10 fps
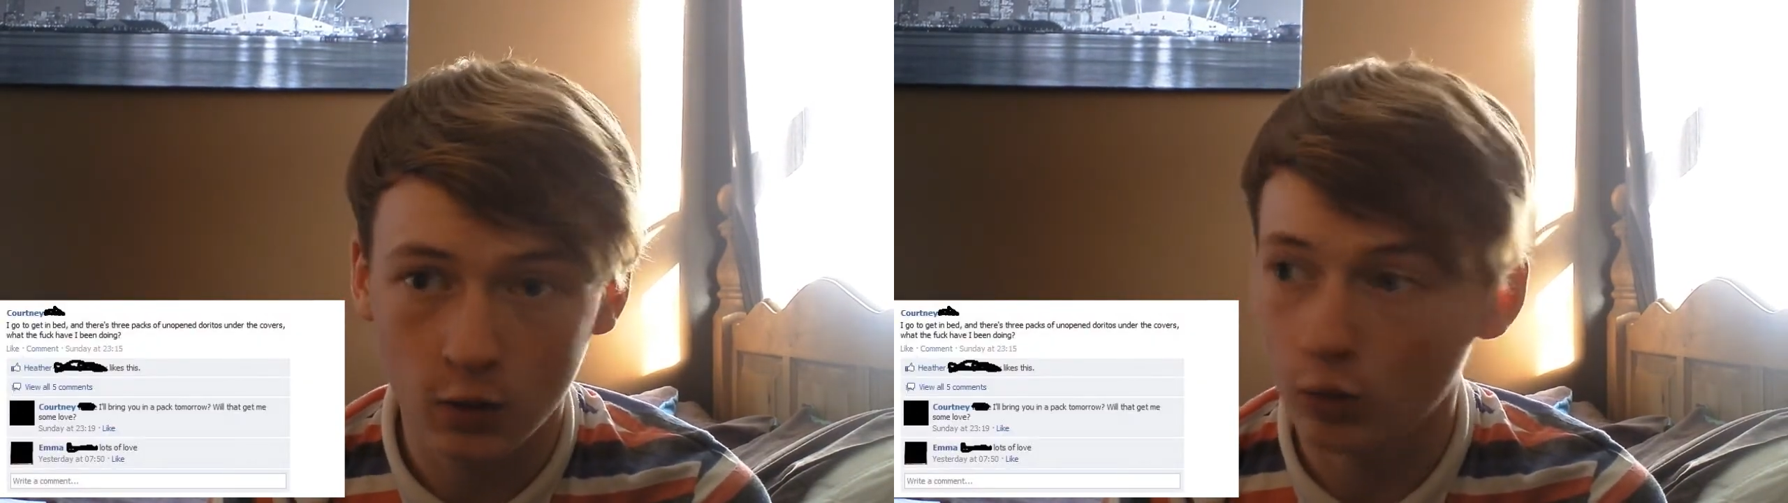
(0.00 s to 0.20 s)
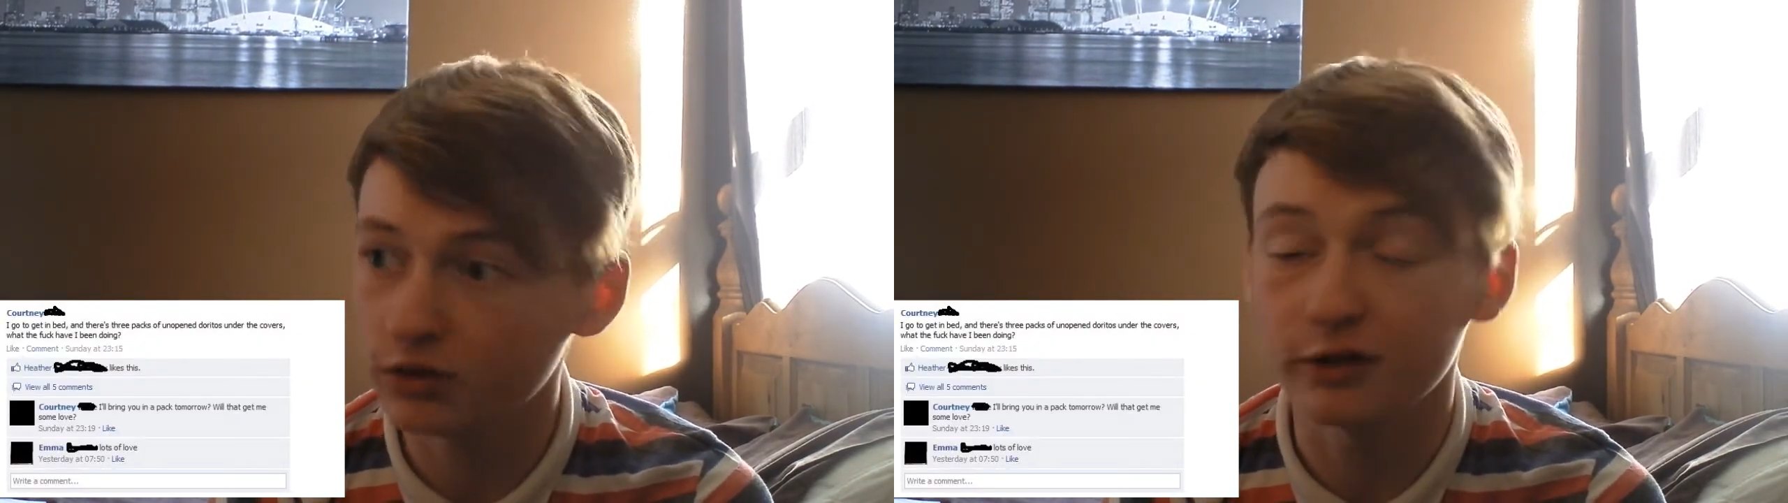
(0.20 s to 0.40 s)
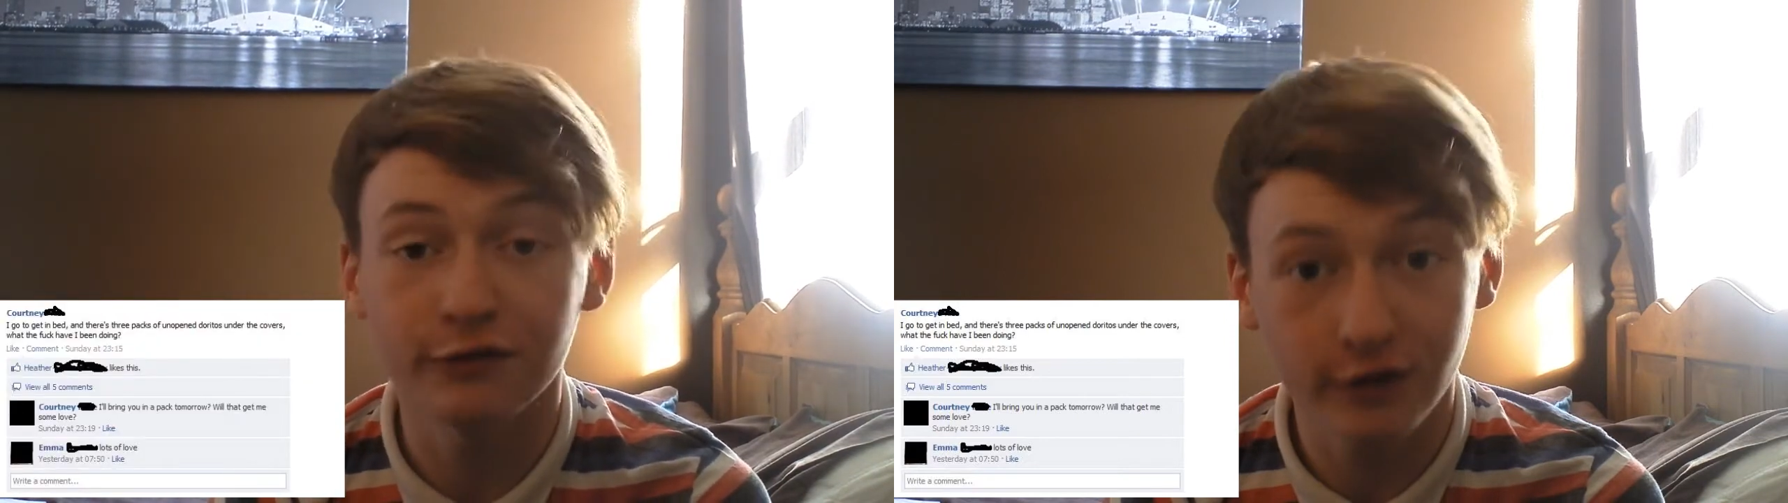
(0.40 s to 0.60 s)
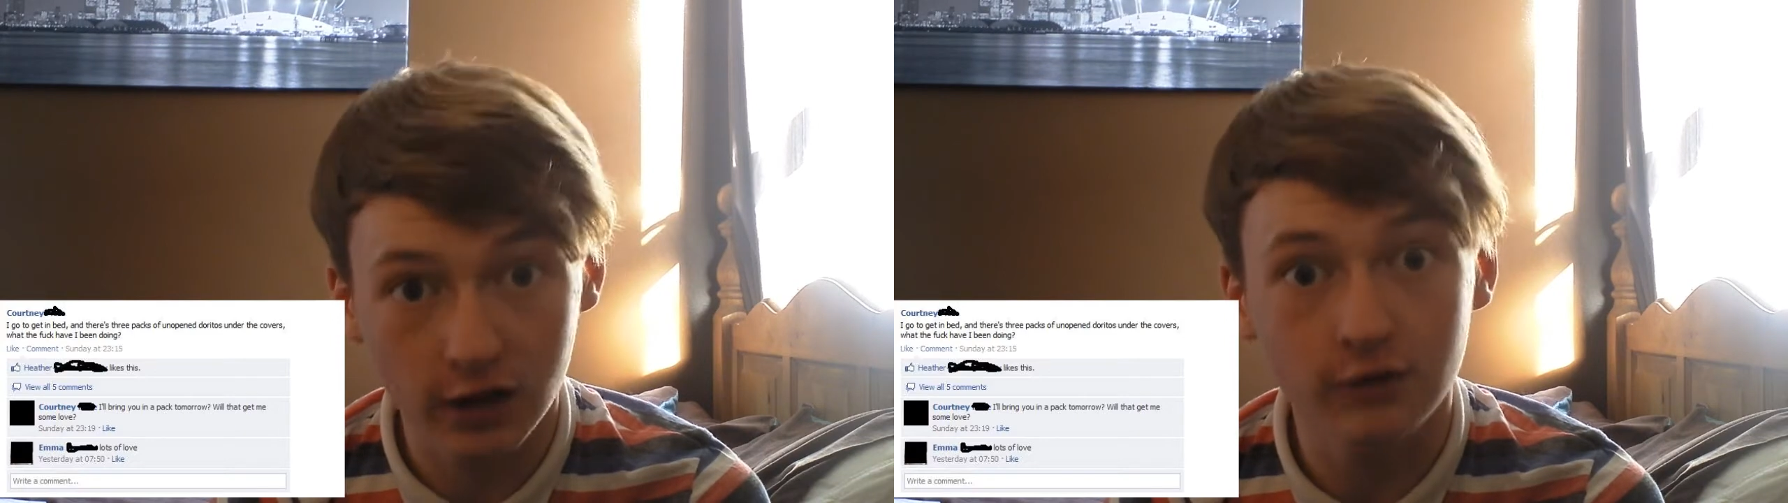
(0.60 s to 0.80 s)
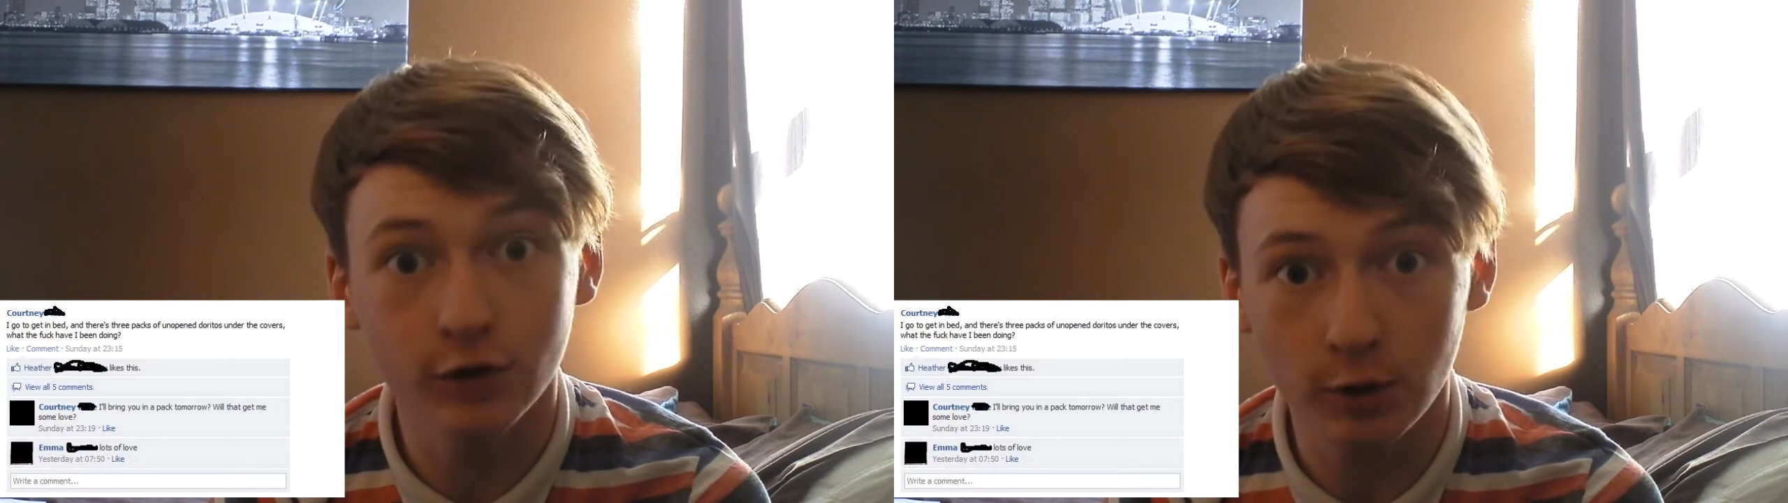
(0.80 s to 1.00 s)
What the
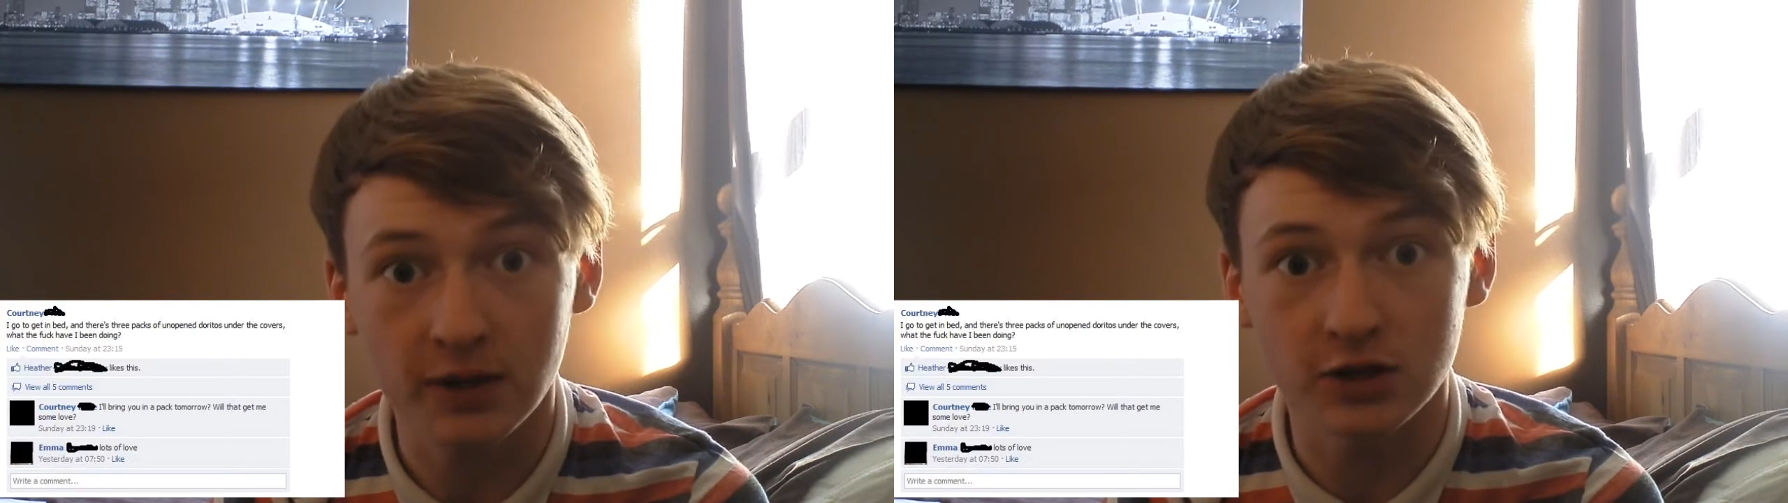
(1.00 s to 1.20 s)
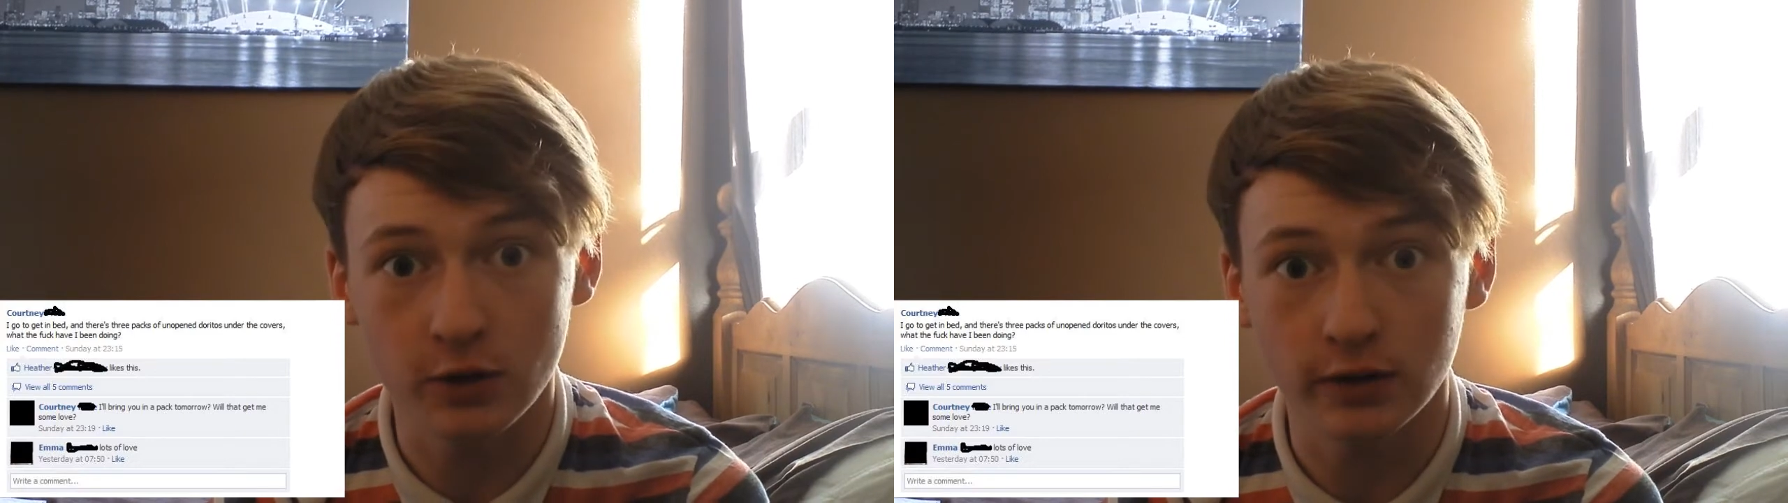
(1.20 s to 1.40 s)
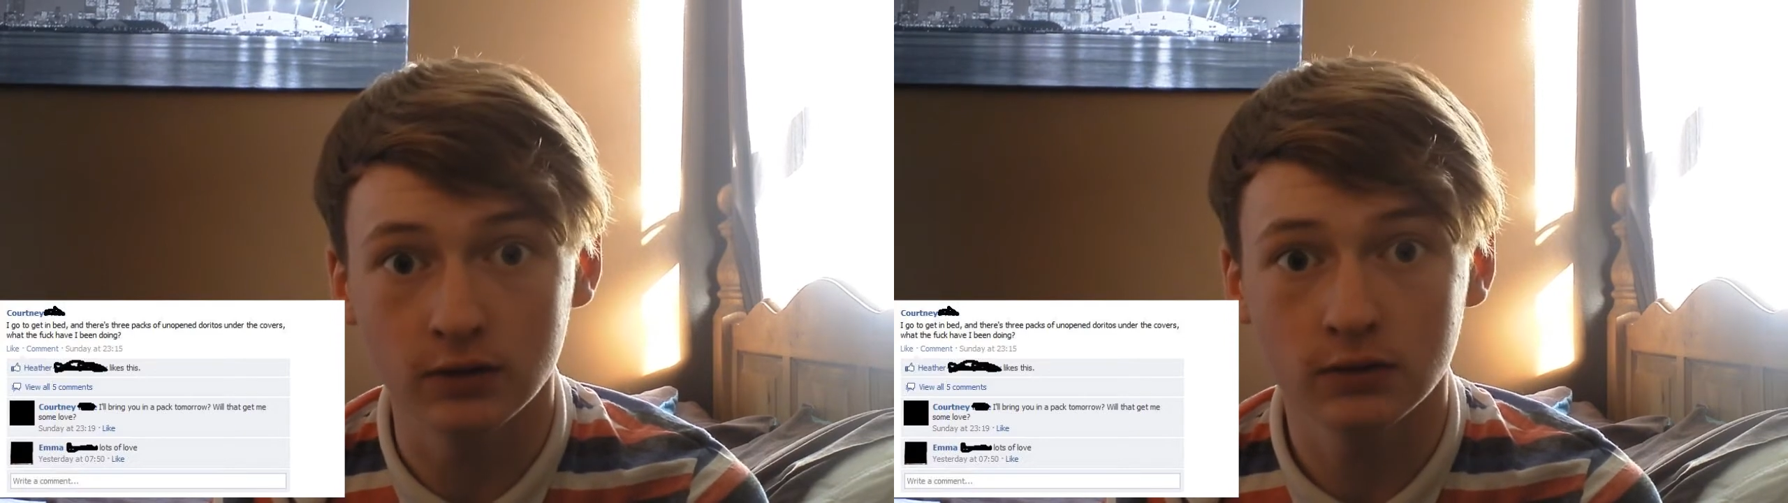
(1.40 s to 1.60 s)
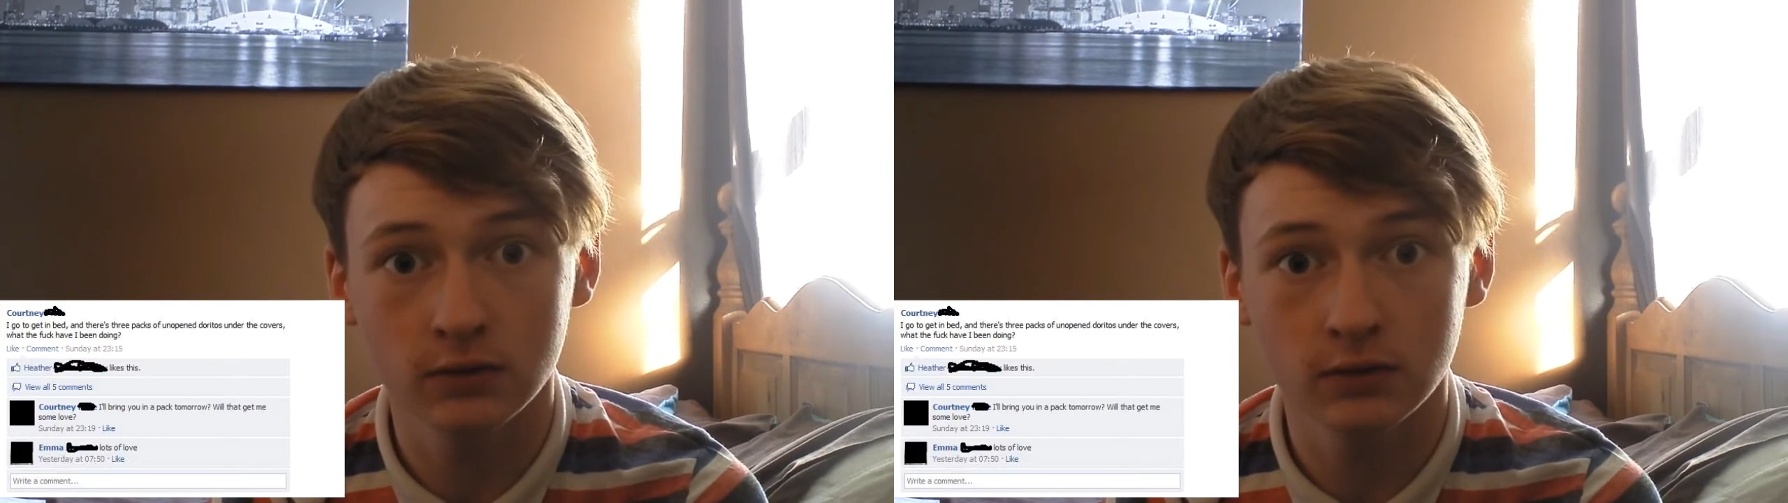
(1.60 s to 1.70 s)
fuck have I been doing?